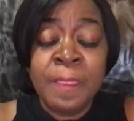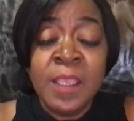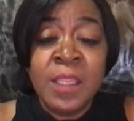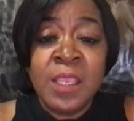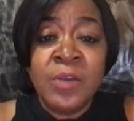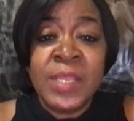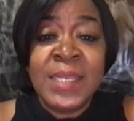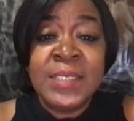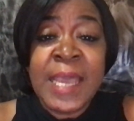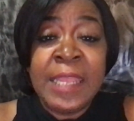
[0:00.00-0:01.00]
The only
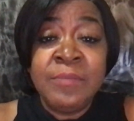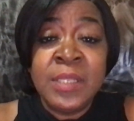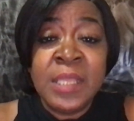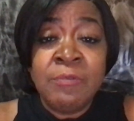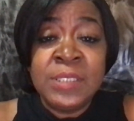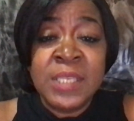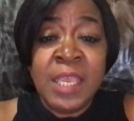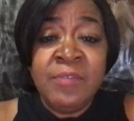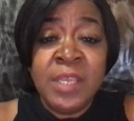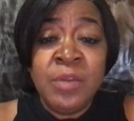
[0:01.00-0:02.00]
indictment that was
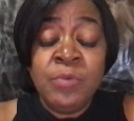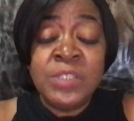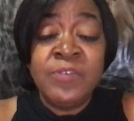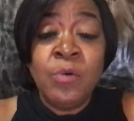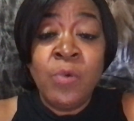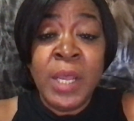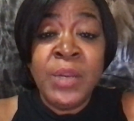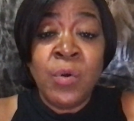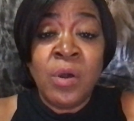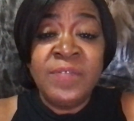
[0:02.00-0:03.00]
given was for one
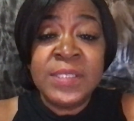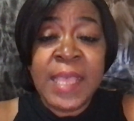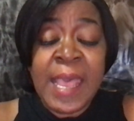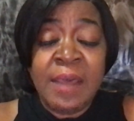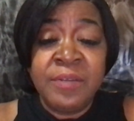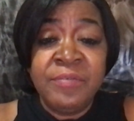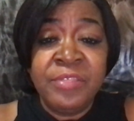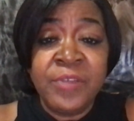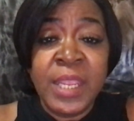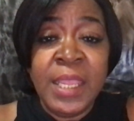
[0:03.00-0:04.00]
officer out of
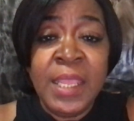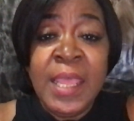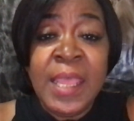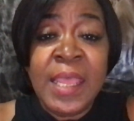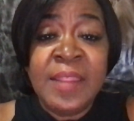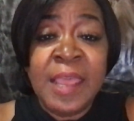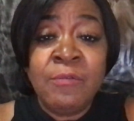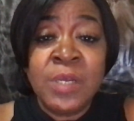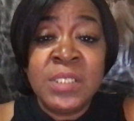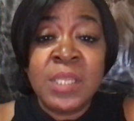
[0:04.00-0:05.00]
3, and that
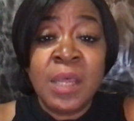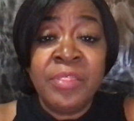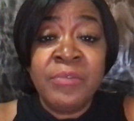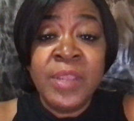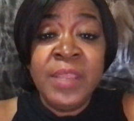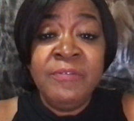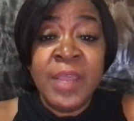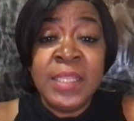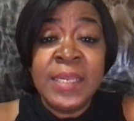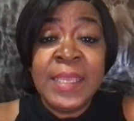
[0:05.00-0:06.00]
was a
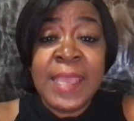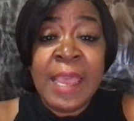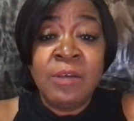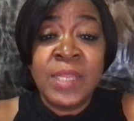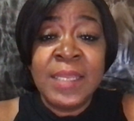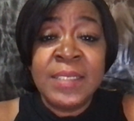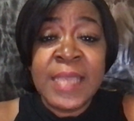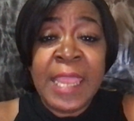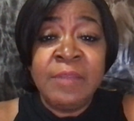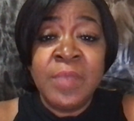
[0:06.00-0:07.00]
3-felony count
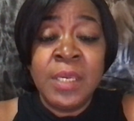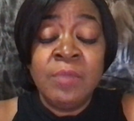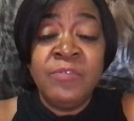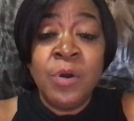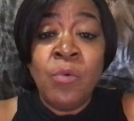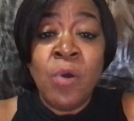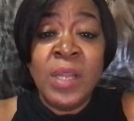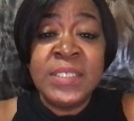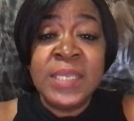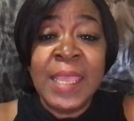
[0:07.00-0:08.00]
indictment for
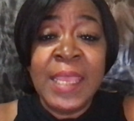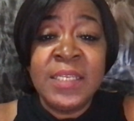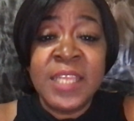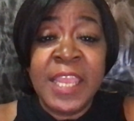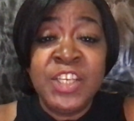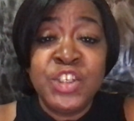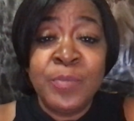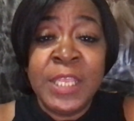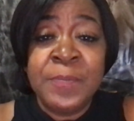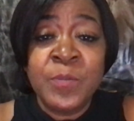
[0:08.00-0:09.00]
wanton endangerment.